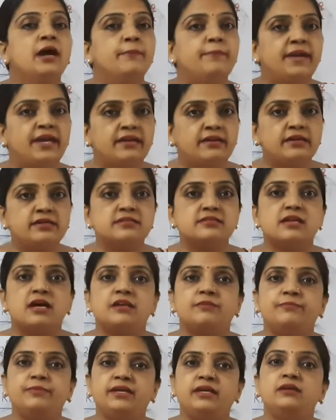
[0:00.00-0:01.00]
parents
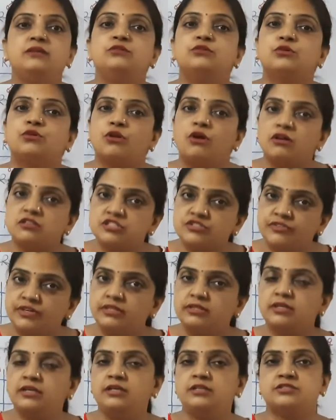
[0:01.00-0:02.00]
are being crossed
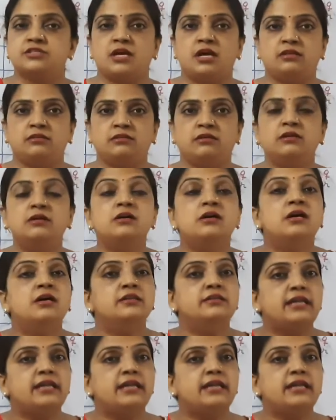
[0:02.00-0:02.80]
with each other,